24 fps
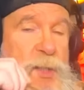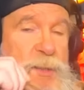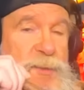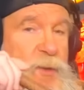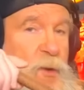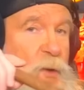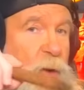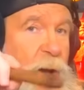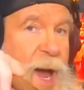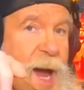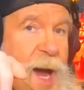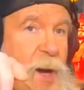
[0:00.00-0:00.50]
at
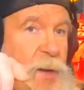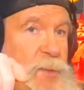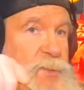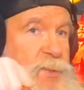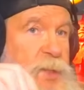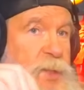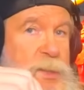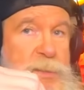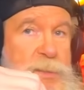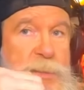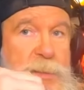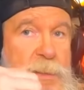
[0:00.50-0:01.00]
their
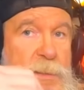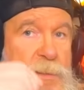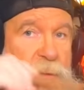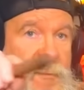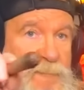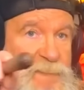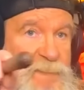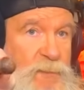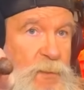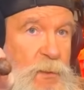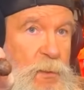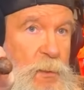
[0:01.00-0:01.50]
houses, they're
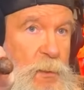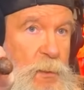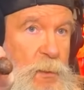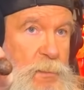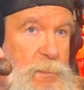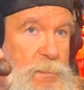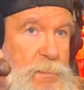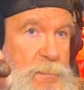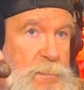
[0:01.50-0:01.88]
full.